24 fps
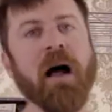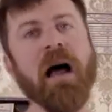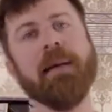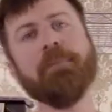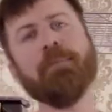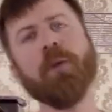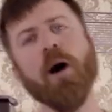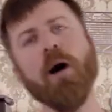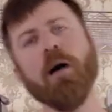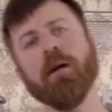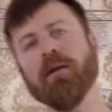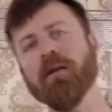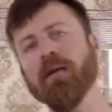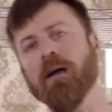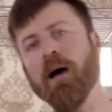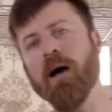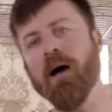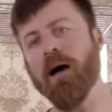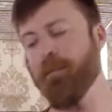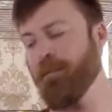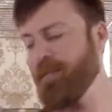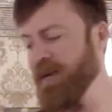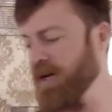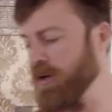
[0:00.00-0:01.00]
I bought
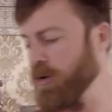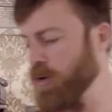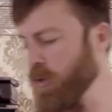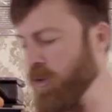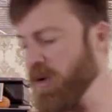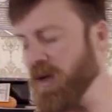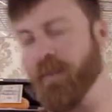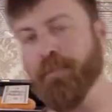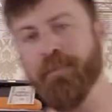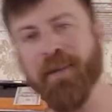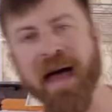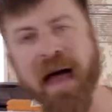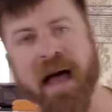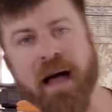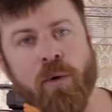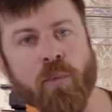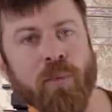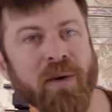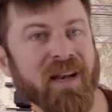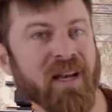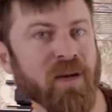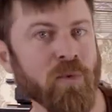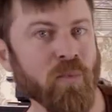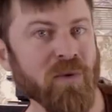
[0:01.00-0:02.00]
Bitcoin back
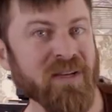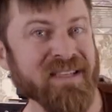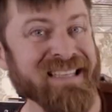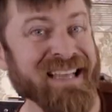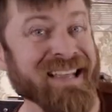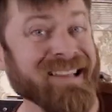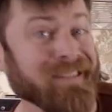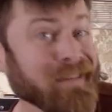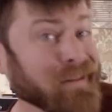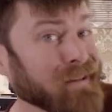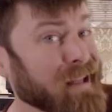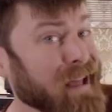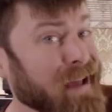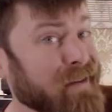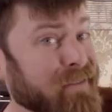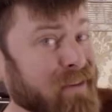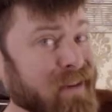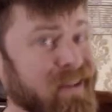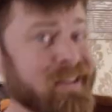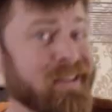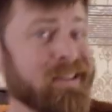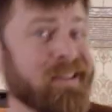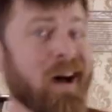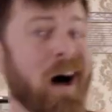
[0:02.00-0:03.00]
when it was
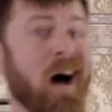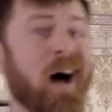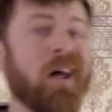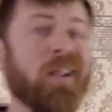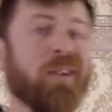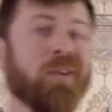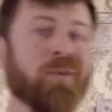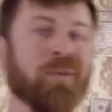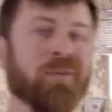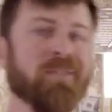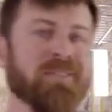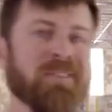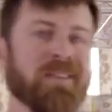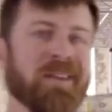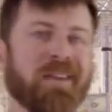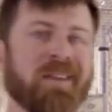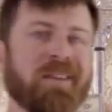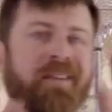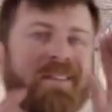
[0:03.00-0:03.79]
$11.